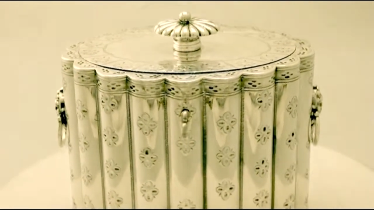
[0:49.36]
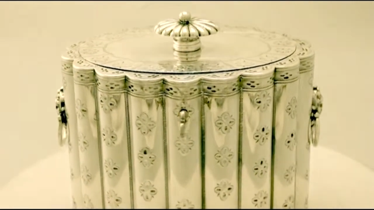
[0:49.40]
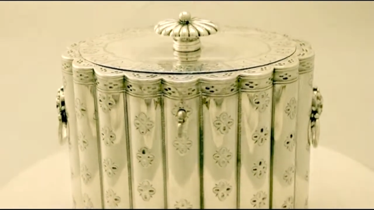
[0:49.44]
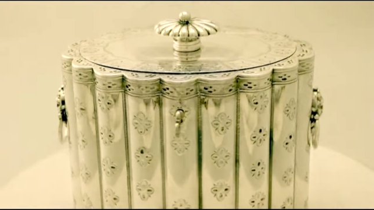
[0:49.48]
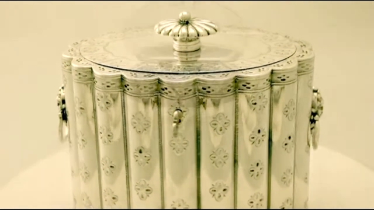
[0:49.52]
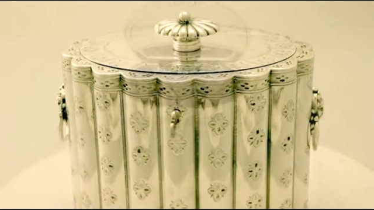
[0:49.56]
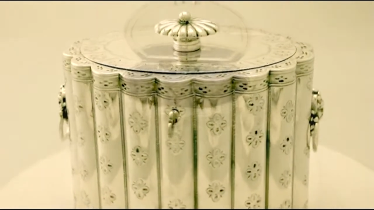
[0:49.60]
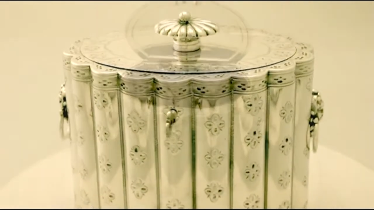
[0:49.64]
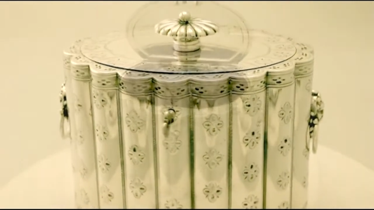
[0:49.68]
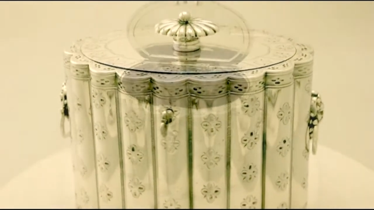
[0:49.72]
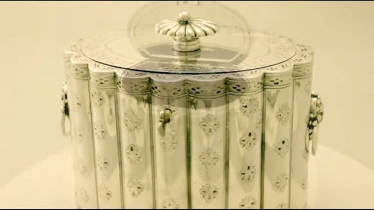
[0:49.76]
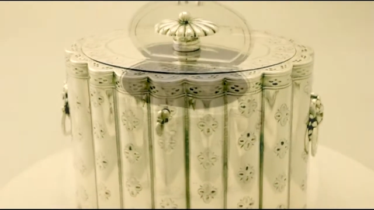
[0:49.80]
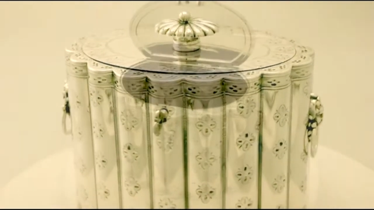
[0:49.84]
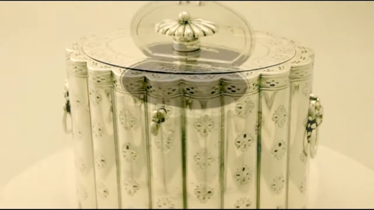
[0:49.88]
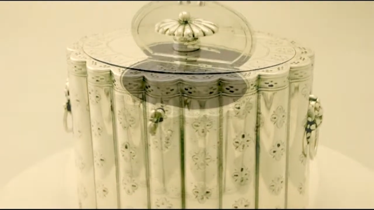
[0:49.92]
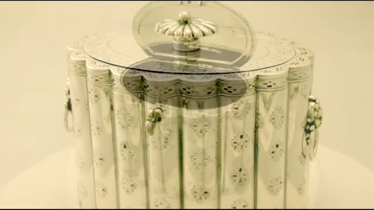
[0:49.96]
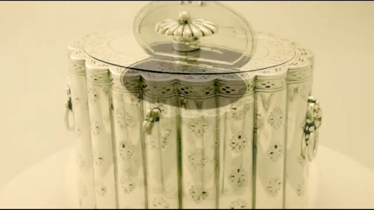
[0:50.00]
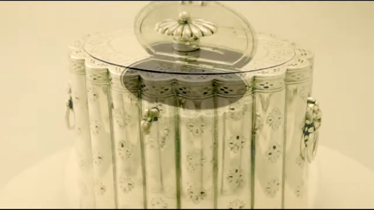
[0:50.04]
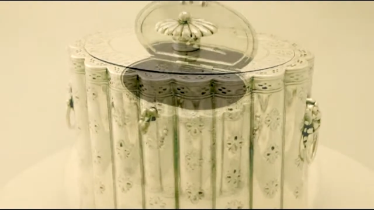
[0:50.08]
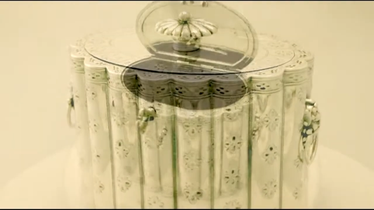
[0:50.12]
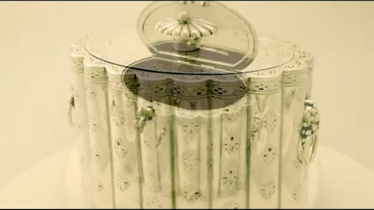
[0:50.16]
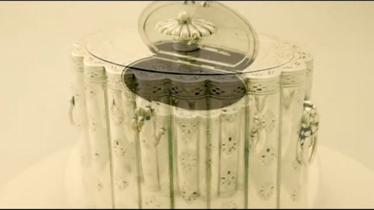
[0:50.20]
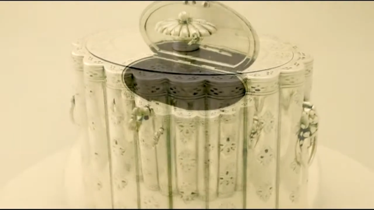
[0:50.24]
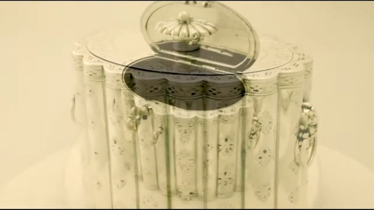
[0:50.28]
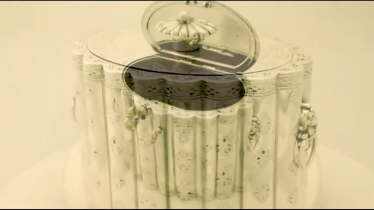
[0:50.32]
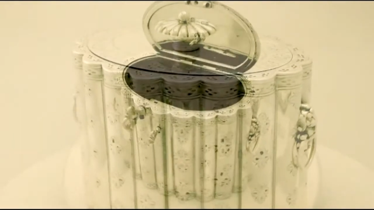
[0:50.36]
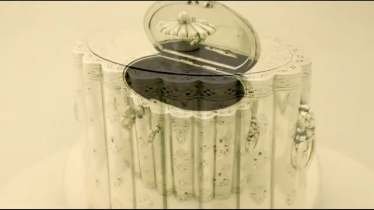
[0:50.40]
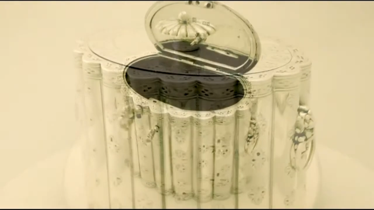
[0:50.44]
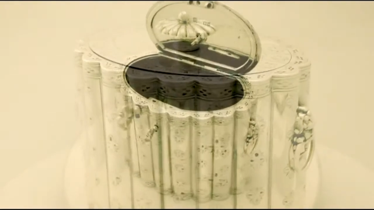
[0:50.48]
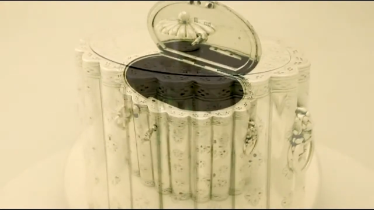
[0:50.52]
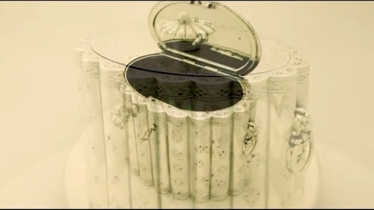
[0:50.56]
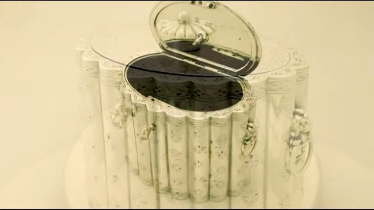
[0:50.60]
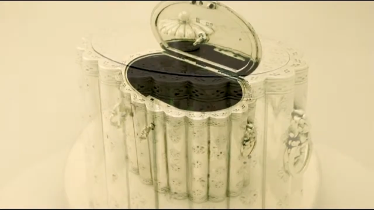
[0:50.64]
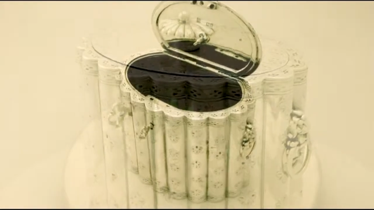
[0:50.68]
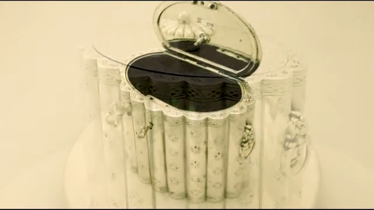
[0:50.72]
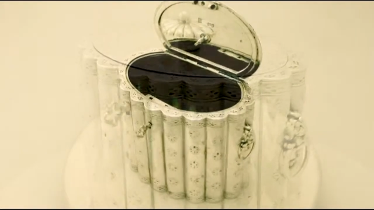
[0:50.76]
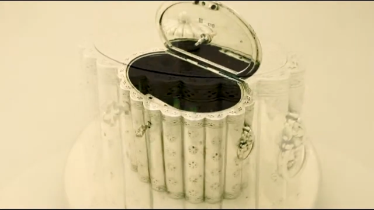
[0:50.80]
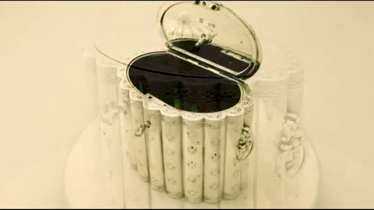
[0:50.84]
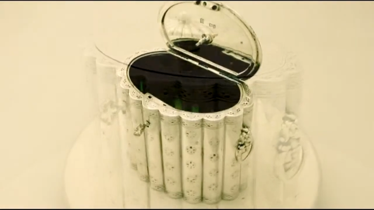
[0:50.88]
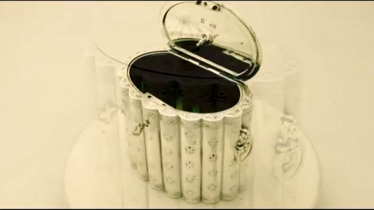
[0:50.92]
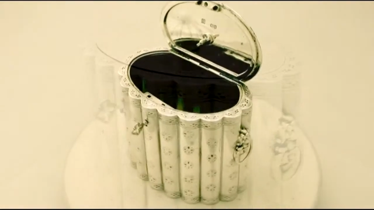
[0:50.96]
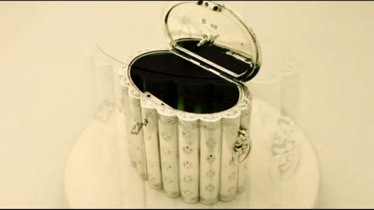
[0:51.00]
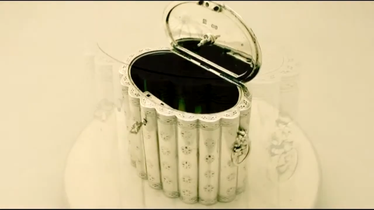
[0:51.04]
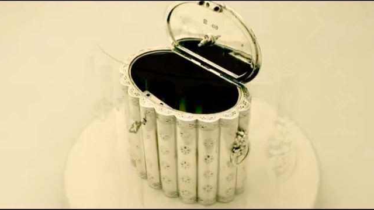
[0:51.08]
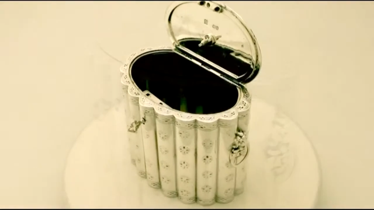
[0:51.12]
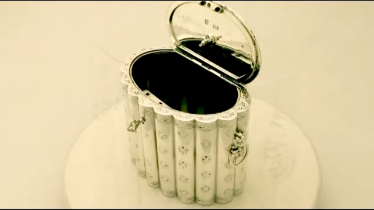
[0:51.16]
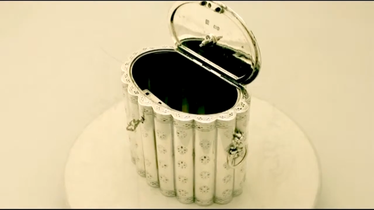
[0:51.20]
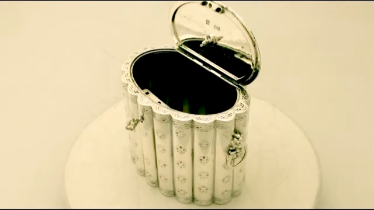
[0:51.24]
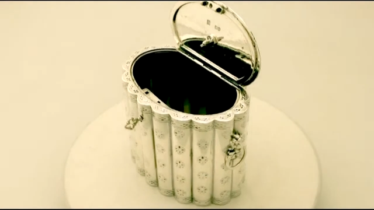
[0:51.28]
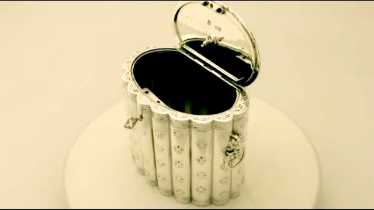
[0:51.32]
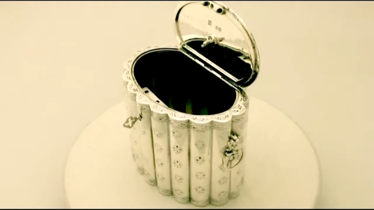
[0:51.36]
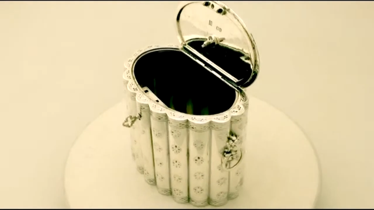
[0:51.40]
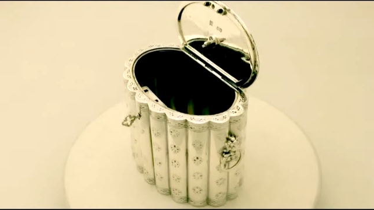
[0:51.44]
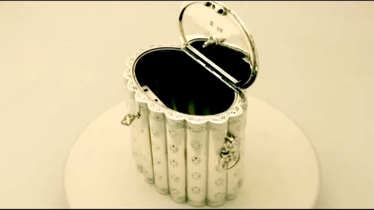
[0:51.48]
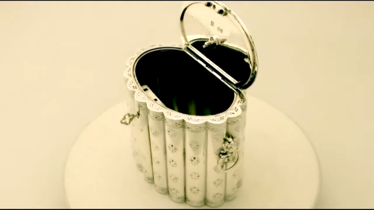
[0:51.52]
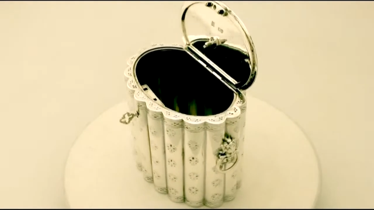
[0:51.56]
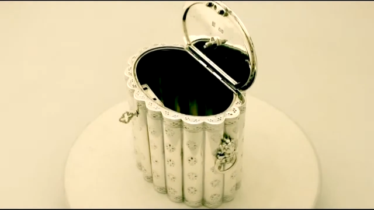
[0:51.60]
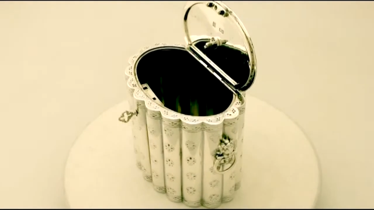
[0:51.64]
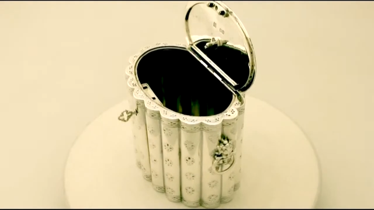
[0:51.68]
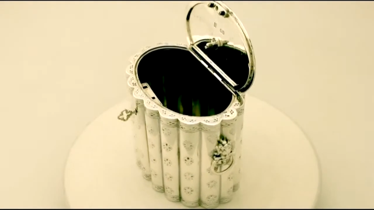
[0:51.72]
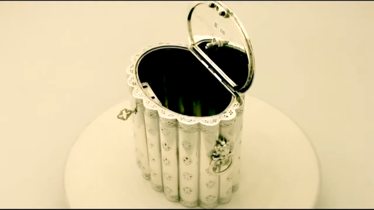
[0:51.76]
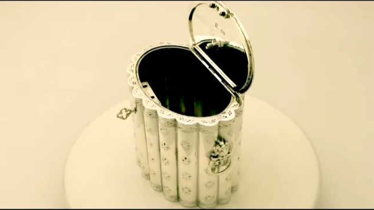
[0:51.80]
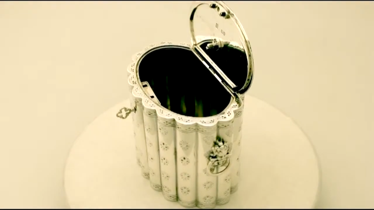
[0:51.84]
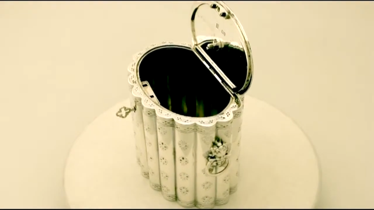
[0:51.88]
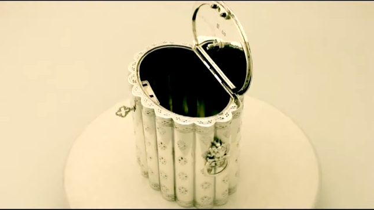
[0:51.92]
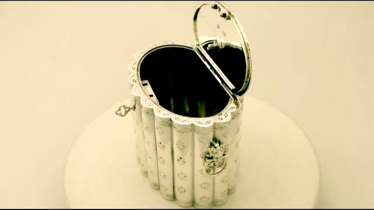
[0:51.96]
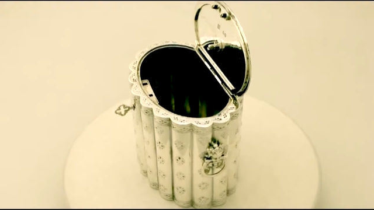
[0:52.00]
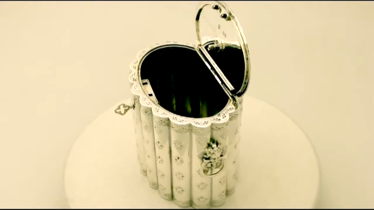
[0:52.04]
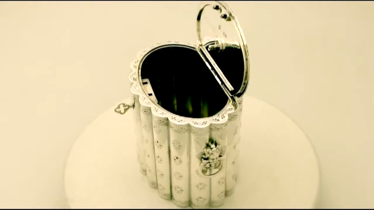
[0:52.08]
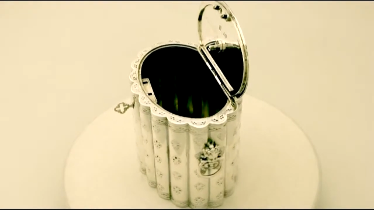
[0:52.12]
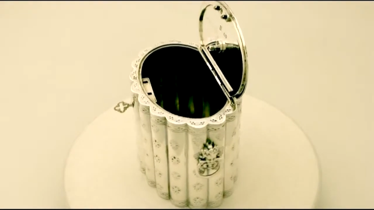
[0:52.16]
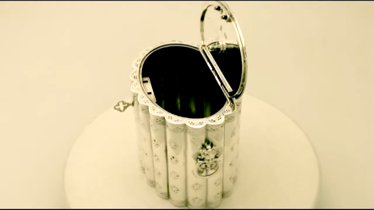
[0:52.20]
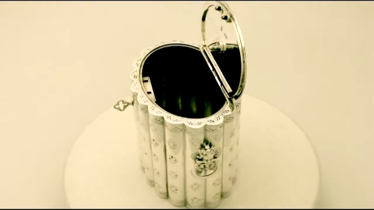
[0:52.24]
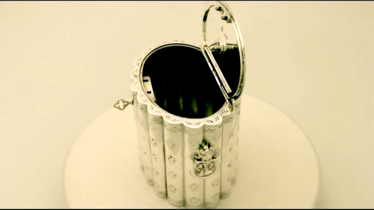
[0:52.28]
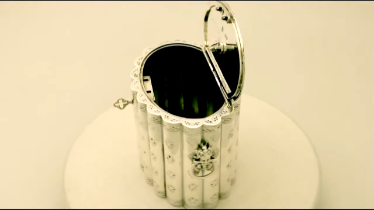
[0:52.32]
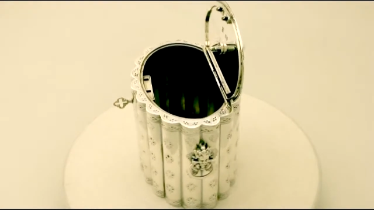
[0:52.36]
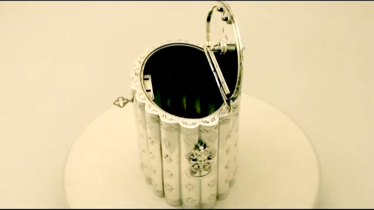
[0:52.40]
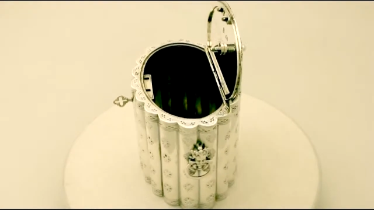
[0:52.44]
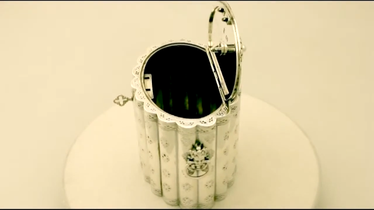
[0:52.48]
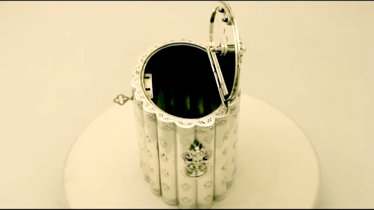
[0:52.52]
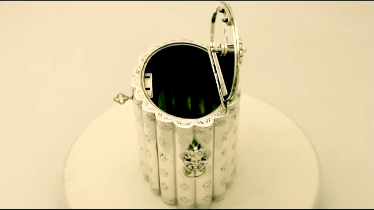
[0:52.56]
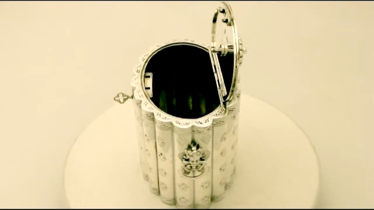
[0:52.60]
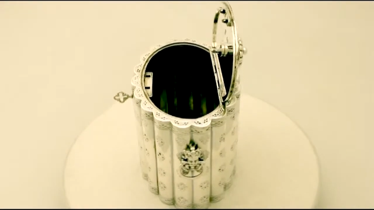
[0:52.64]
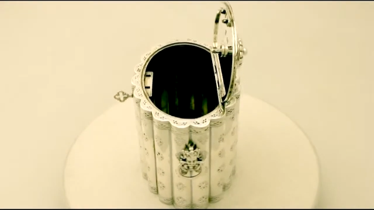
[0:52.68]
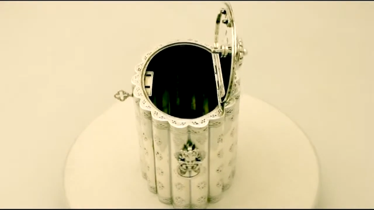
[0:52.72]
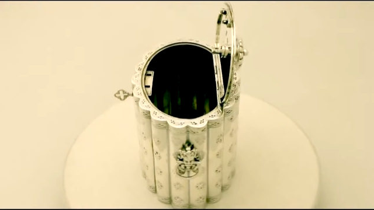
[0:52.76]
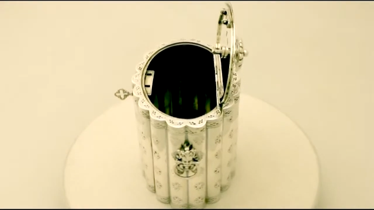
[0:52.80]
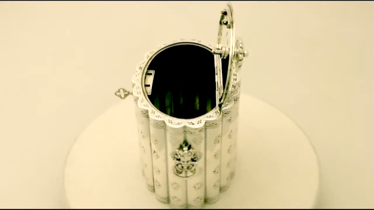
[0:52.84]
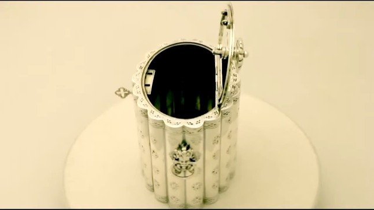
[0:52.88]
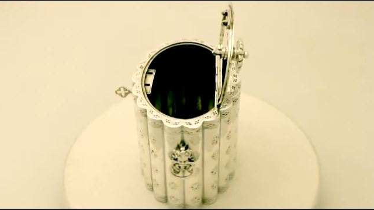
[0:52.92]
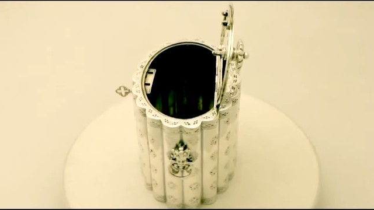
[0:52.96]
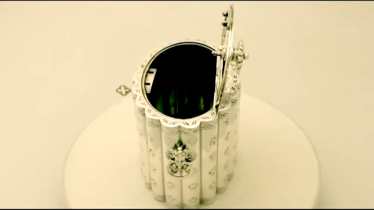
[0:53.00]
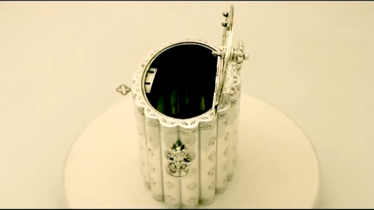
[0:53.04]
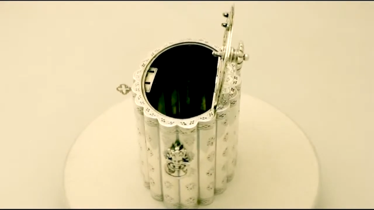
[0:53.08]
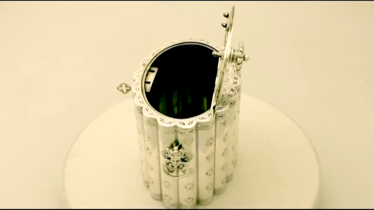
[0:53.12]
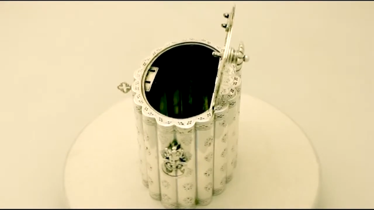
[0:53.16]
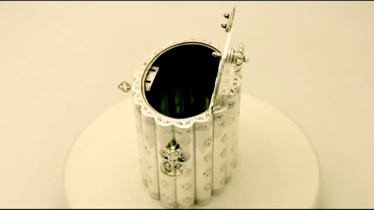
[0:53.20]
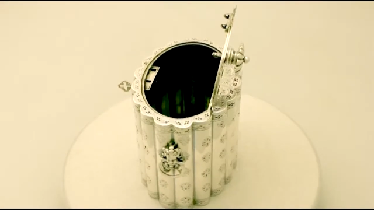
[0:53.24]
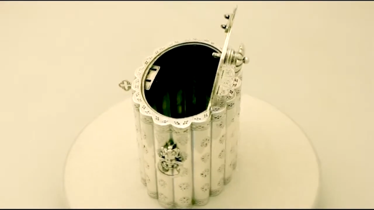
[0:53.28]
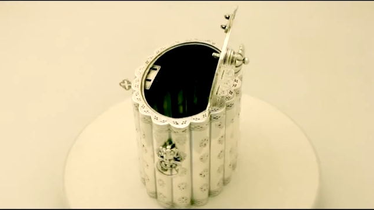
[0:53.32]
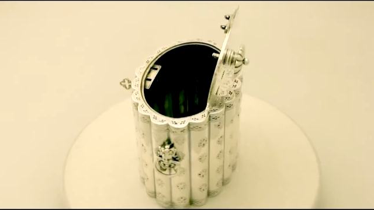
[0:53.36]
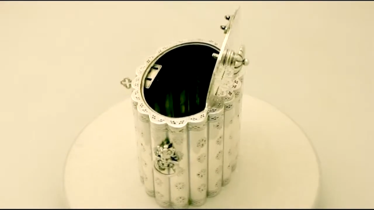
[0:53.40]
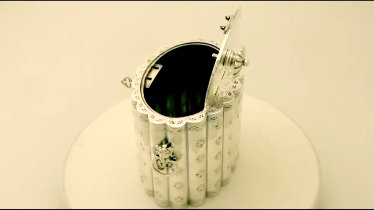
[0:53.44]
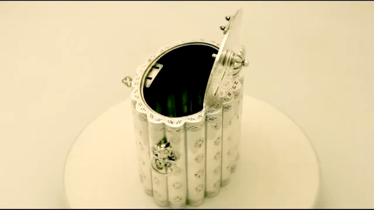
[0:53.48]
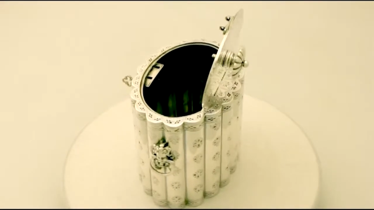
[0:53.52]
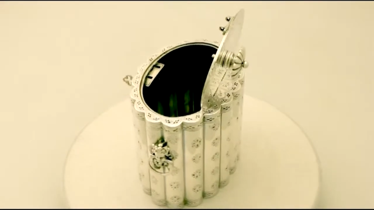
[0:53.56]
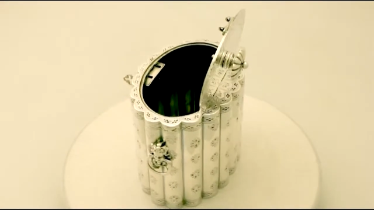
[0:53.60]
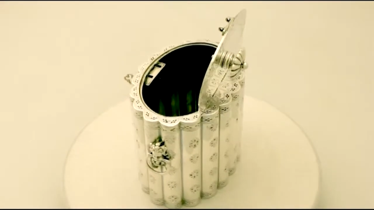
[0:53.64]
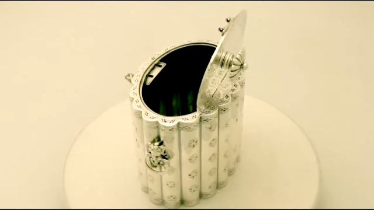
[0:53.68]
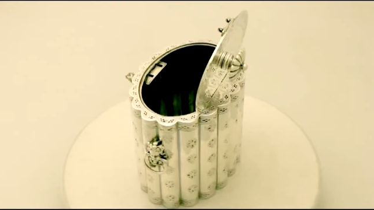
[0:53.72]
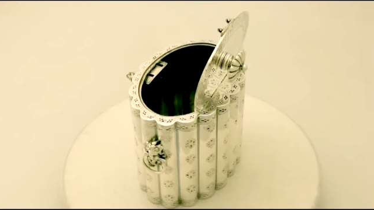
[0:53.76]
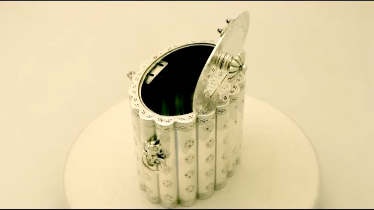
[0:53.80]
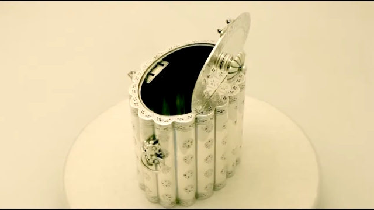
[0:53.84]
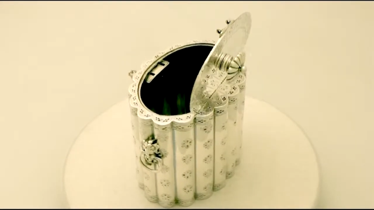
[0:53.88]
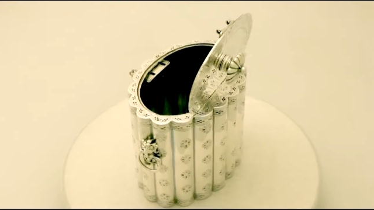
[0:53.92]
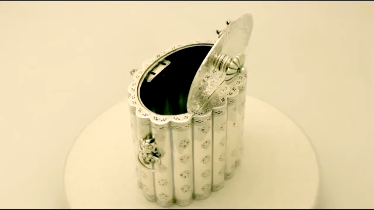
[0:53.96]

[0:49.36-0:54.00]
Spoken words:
Nobody's mouth can be seen.